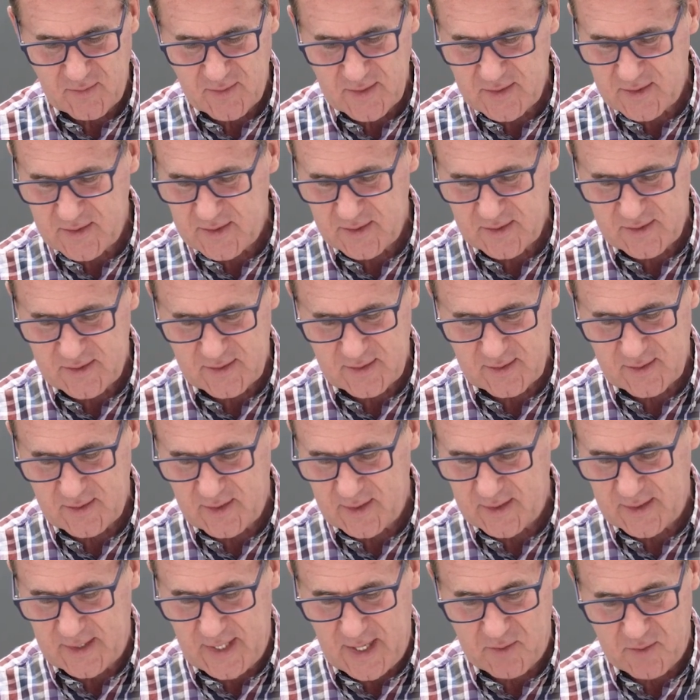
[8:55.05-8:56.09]
which is
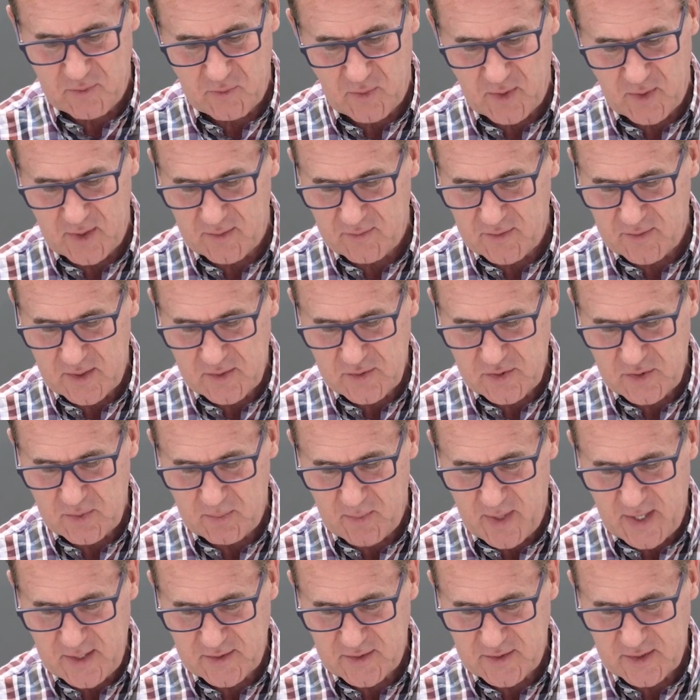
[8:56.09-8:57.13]
again one of those
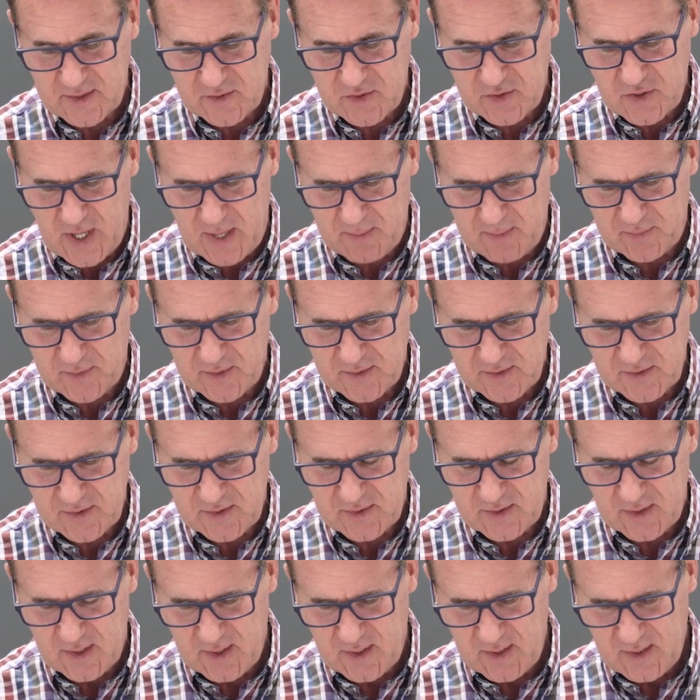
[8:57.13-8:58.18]
amazing
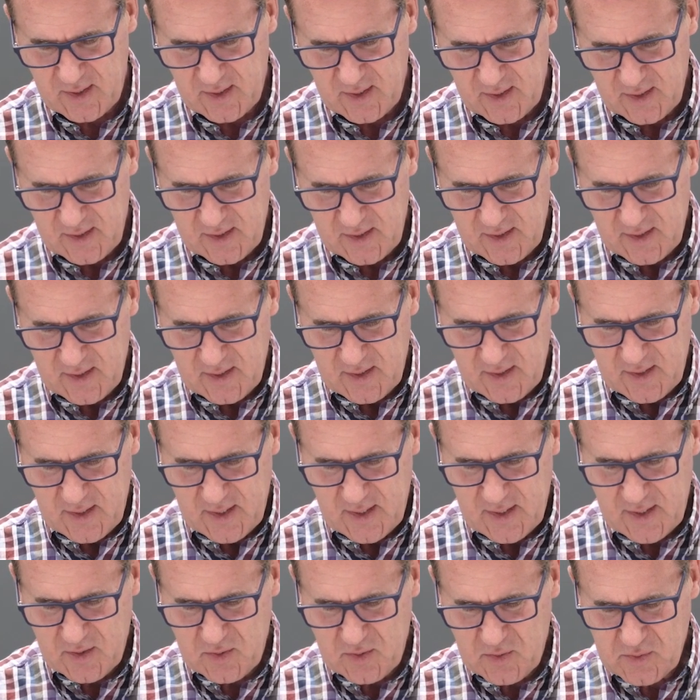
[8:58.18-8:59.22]
chapters,
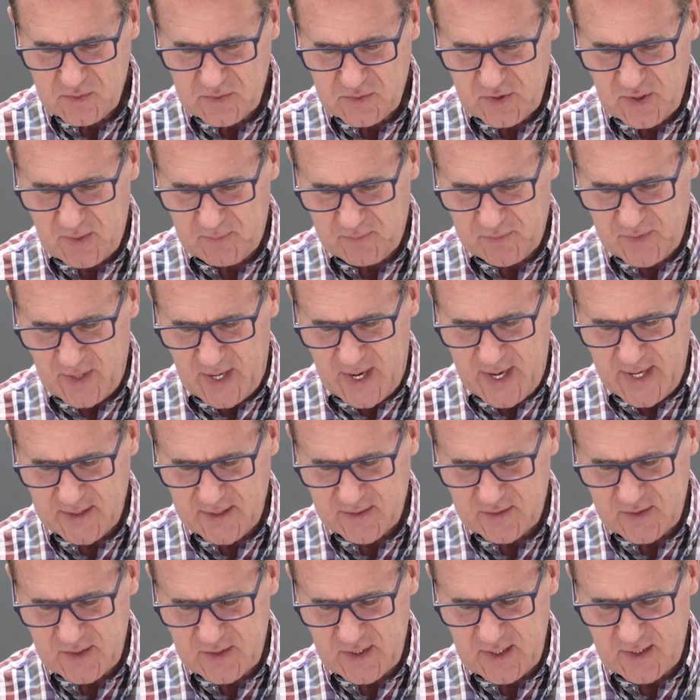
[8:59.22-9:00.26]
in Luke chapter
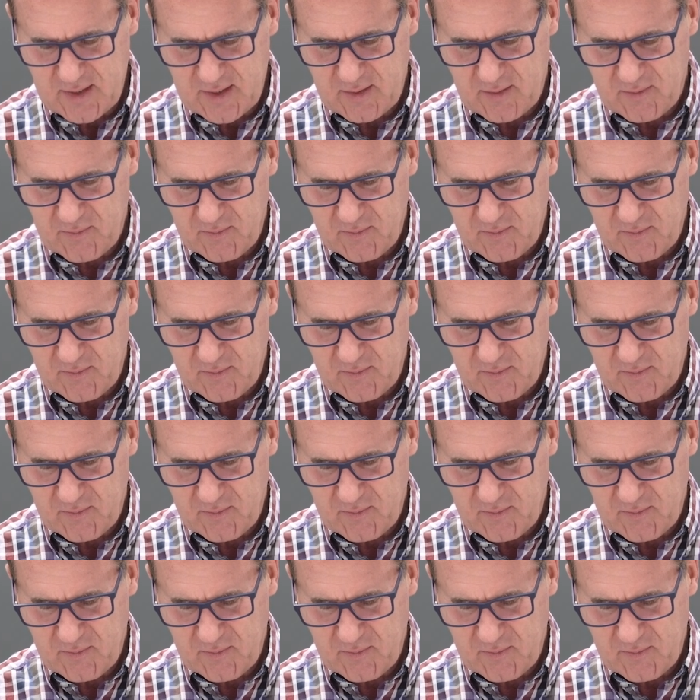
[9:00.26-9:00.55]
18,